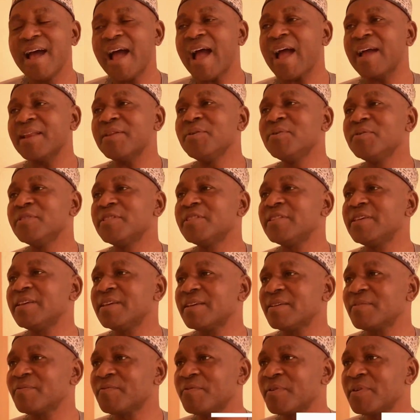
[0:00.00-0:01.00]
I don't
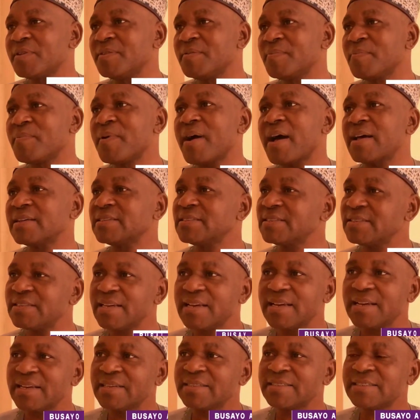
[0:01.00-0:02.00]
think for the past
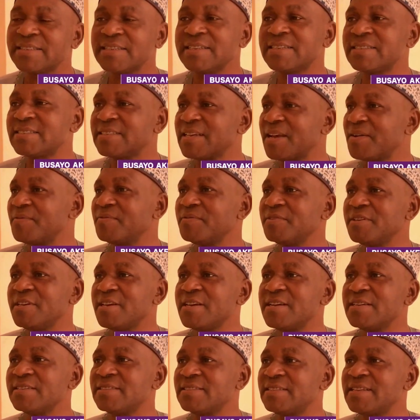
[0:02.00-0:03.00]
6-7
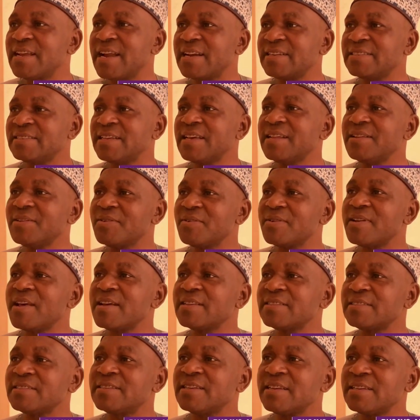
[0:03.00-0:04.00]
years there is any
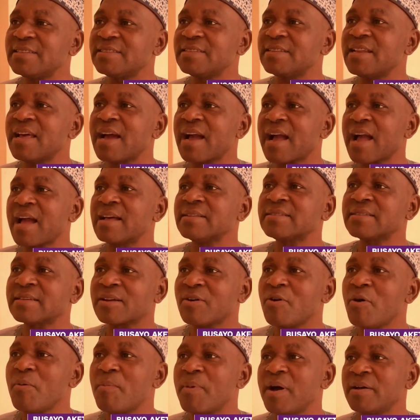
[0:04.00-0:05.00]
other state that can
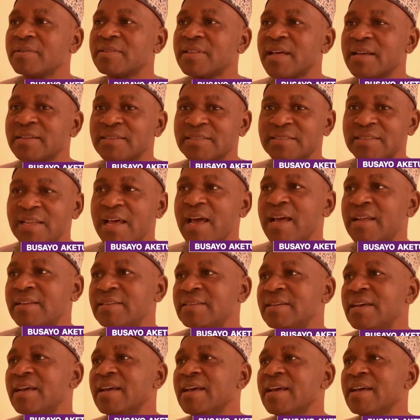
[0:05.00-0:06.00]
come out and stand